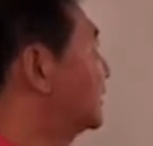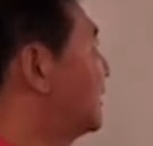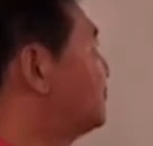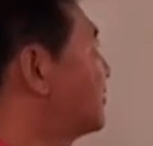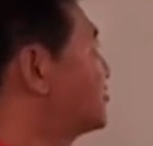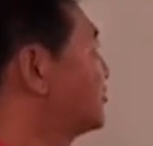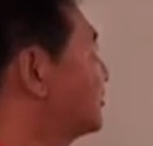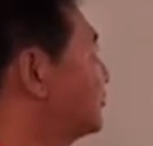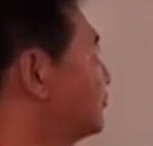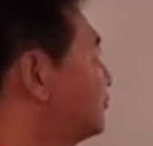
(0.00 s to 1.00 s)

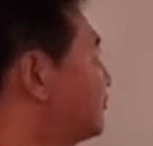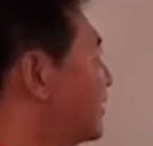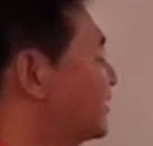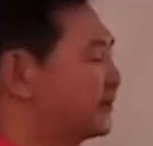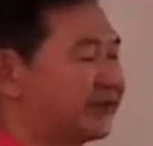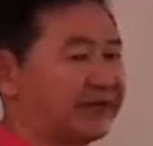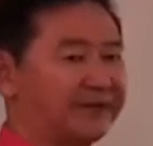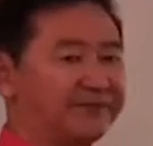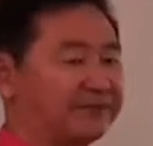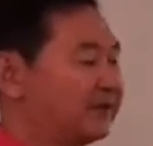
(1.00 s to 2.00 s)
compassionate
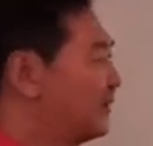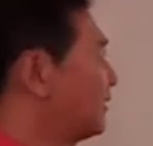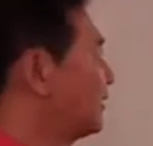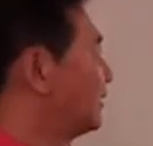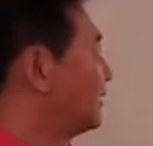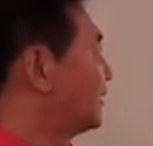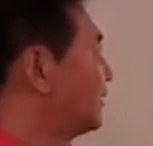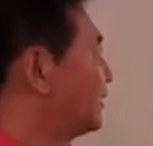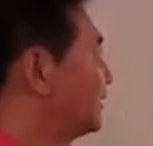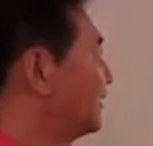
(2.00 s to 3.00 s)
paradigm
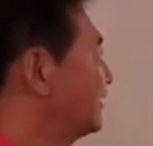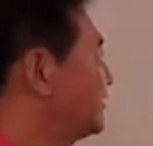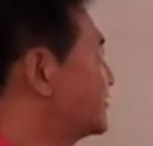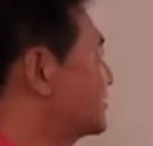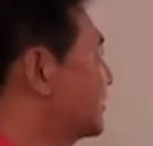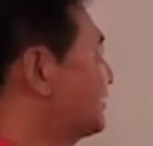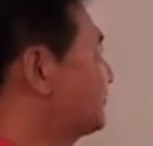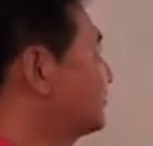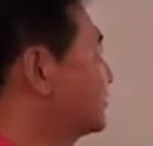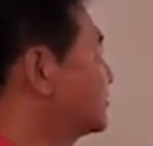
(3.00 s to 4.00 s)
in
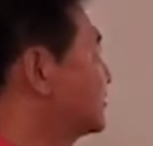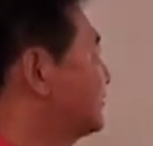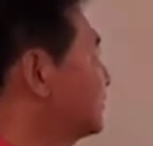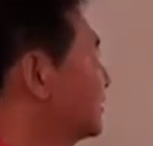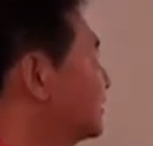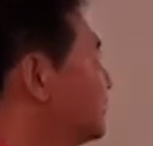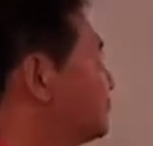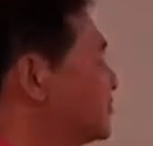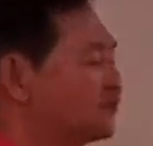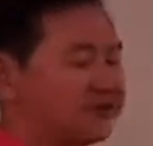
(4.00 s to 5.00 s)
itself, the
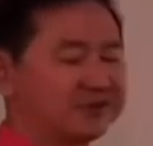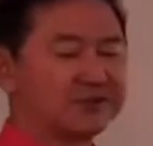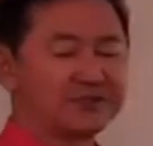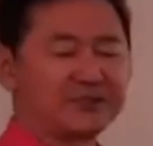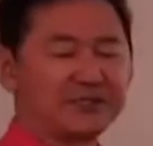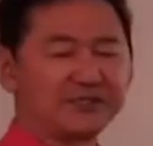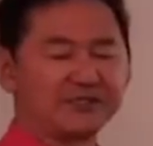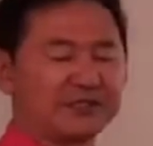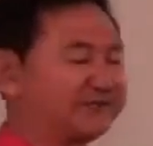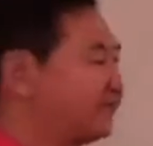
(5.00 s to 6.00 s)
compassionism
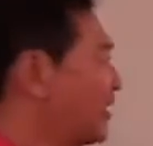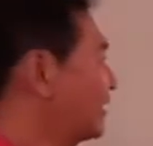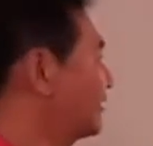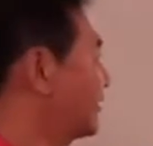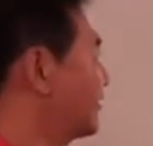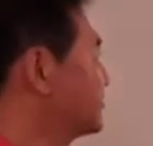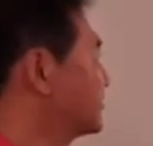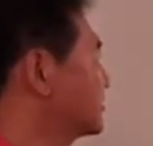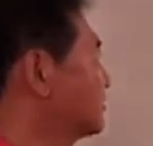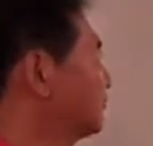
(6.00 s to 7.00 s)
is defined as
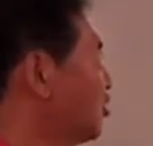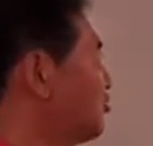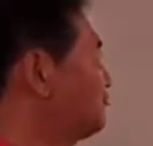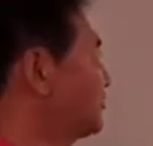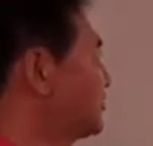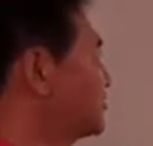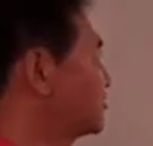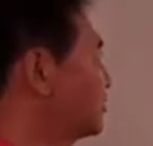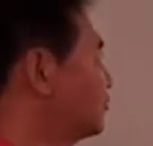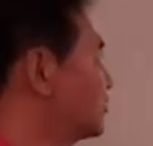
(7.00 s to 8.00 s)
some
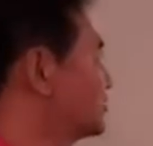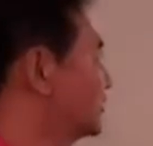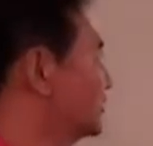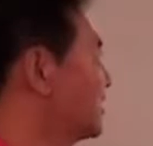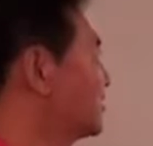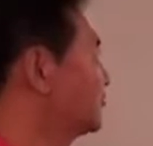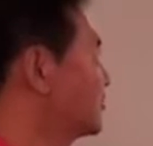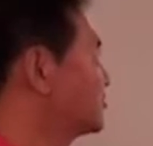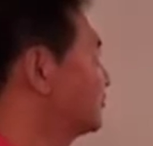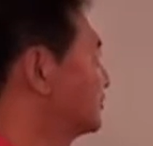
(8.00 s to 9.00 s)
openness towards the
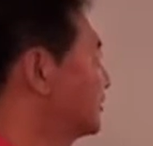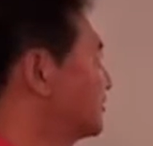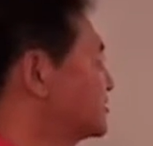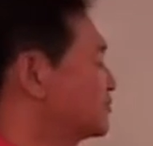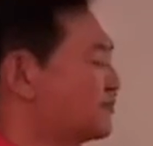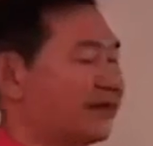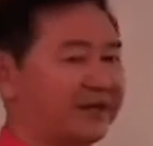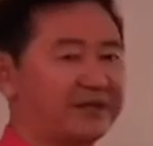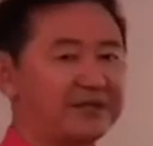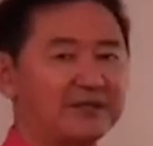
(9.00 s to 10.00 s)
tolerance of the other's
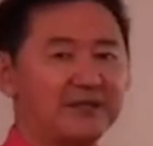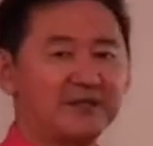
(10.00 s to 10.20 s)
pain.